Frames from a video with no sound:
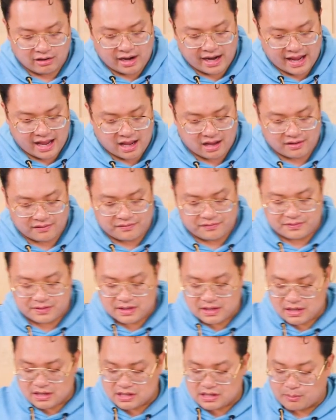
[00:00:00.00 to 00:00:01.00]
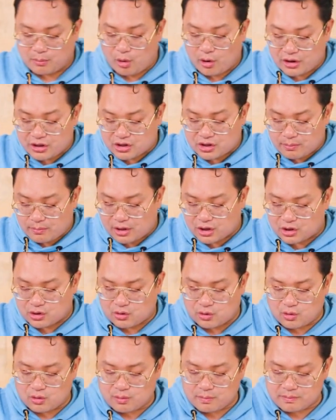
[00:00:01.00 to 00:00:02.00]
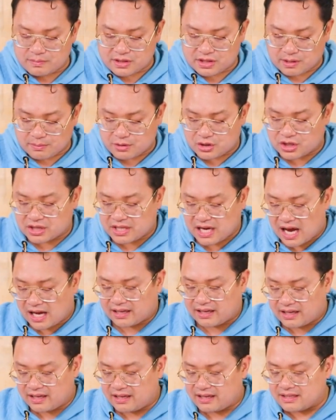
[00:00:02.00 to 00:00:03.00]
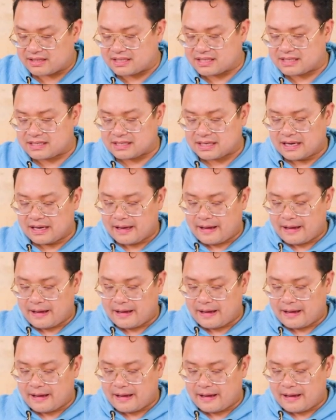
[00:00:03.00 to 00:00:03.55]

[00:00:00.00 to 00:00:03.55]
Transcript: I have some oyster mushrooms, some shiitakes,